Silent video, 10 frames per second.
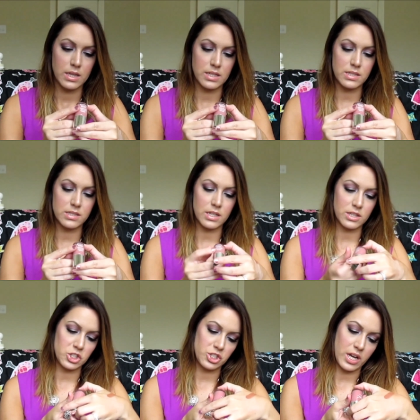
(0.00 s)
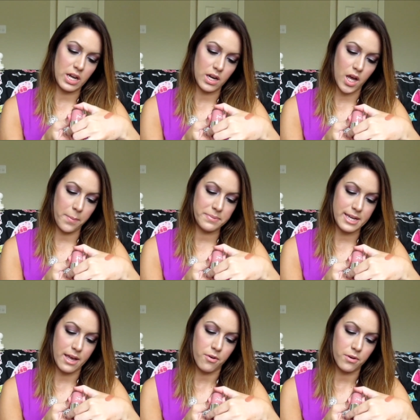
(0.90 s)
This is in the shade
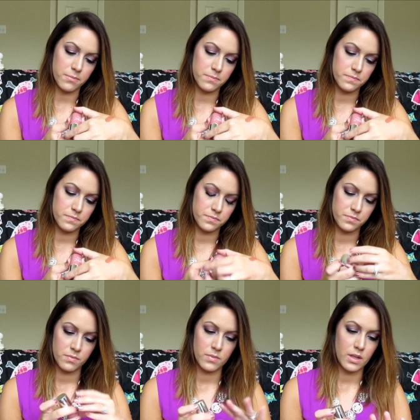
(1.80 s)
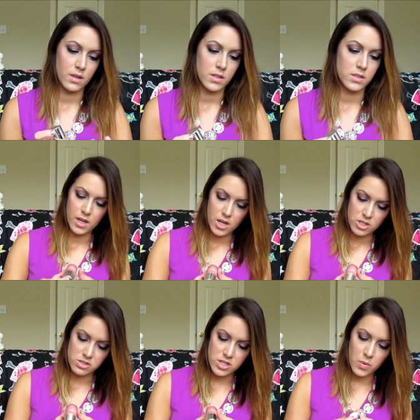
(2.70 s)
Uptown.
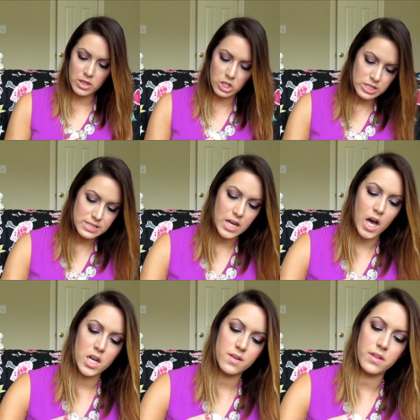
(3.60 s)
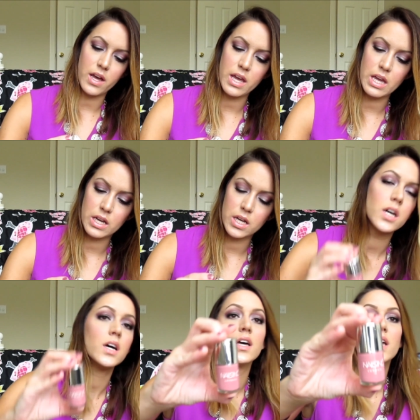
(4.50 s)
So it looks kind of like
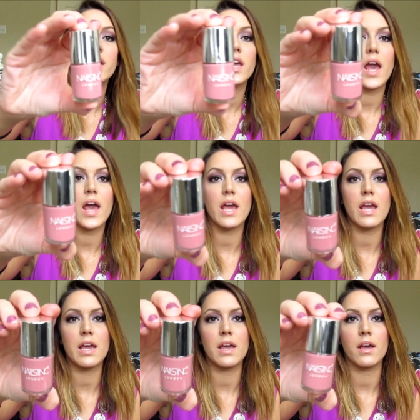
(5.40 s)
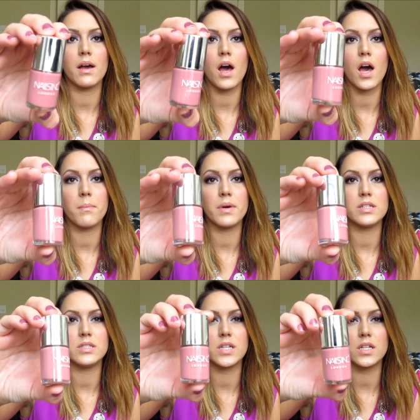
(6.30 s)
a um,
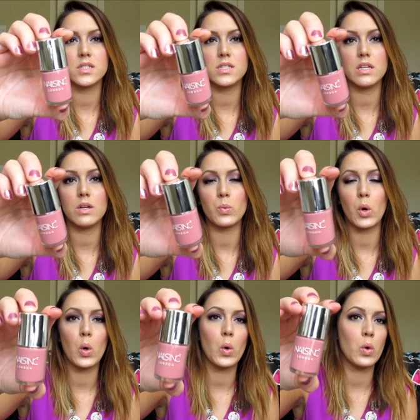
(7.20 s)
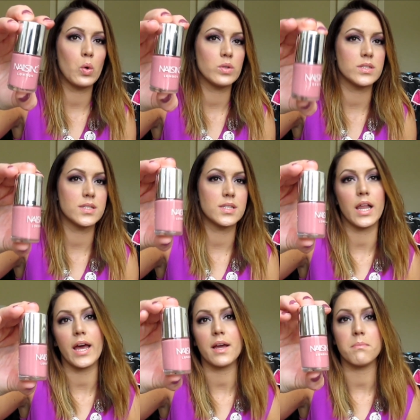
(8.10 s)
dusty rose,
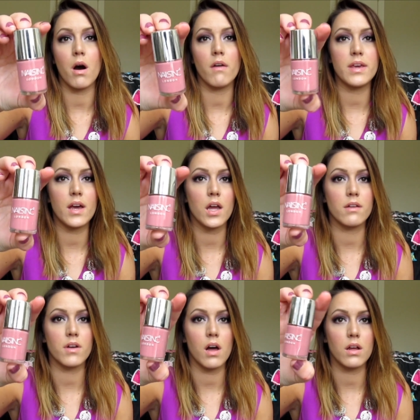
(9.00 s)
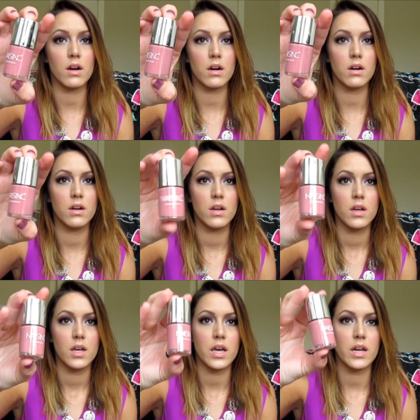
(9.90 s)
like mauve kind of color,
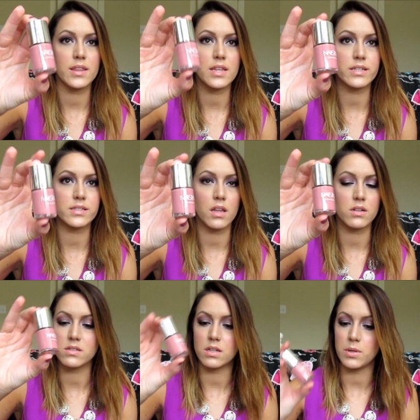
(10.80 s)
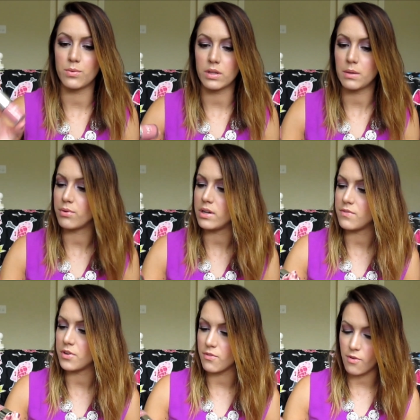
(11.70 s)
and I think this color is going to be really pretty for the